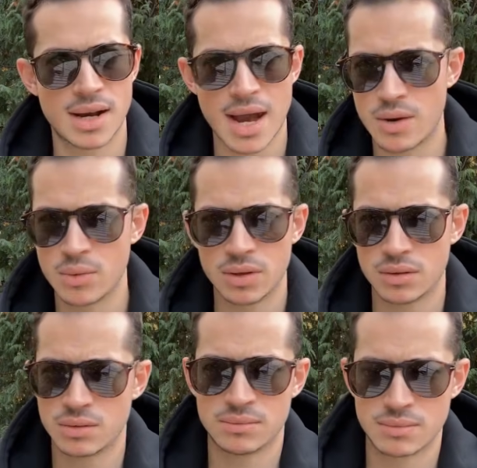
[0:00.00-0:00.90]
I
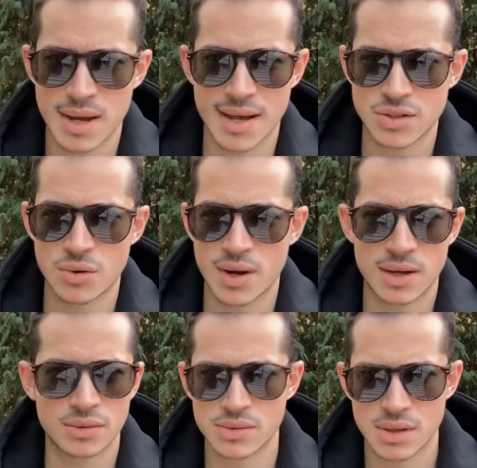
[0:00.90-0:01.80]
will ask her
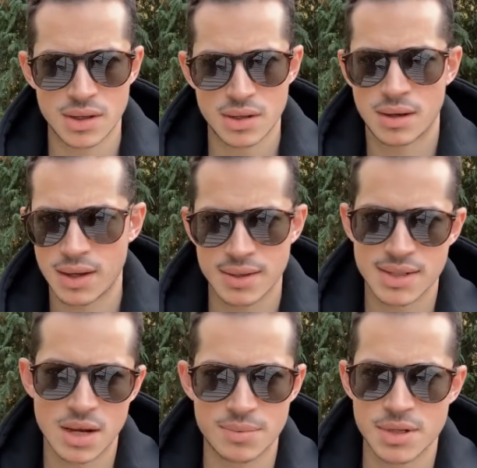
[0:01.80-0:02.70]
out and
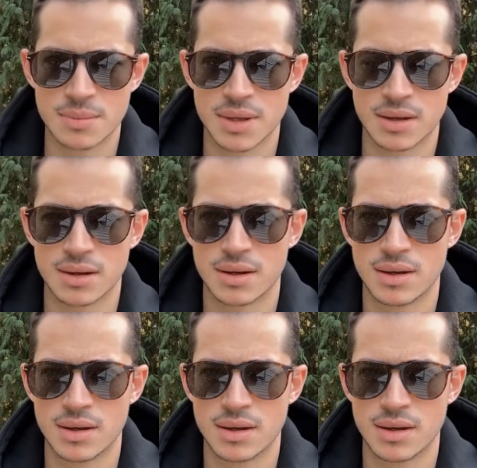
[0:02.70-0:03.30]
set up something.